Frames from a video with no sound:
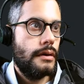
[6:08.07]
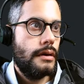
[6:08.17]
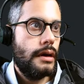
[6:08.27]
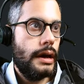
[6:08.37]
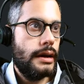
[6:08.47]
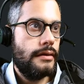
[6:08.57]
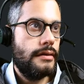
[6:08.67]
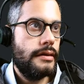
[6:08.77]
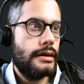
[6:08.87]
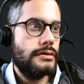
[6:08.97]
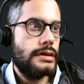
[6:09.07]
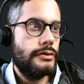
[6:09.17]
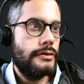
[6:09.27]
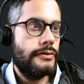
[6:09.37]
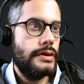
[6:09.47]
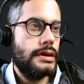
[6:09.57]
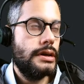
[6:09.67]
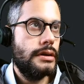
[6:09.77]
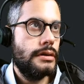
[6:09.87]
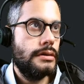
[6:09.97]
And I see that I also have a feed
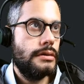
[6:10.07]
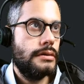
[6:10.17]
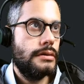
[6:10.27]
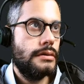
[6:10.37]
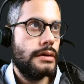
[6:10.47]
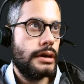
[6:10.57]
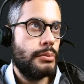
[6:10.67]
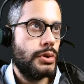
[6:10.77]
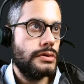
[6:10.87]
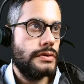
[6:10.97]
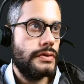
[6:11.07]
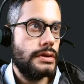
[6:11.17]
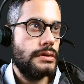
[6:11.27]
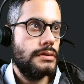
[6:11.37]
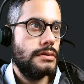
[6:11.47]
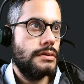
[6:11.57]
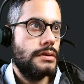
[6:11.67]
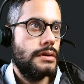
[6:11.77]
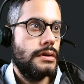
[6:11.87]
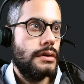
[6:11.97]
here, like a post feed.
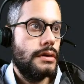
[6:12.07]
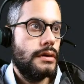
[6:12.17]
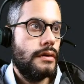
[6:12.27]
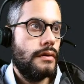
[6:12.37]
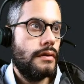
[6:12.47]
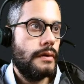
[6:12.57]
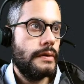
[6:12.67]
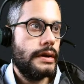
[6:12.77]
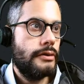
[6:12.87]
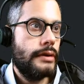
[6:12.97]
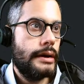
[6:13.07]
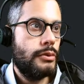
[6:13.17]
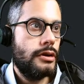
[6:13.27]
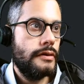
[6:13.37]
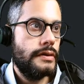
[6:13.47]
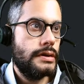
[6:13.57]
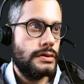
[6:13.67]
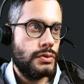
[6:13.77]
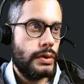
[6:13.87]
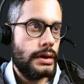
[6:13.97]
So I'm going to grab all of it as
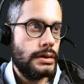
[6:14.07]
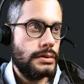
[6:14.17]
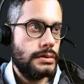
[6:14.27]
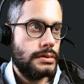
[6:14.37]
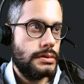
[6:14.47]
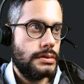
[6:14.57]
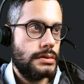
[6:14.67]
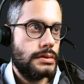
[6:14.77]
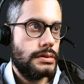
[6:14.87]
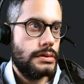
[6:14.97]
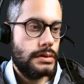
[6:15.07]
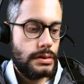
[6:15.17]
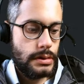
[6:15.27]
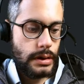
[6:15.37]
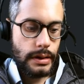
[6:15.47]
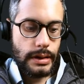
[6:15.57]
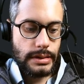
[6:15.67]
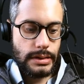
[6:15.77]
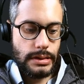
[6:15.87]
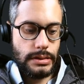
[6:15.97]
well, and that's it.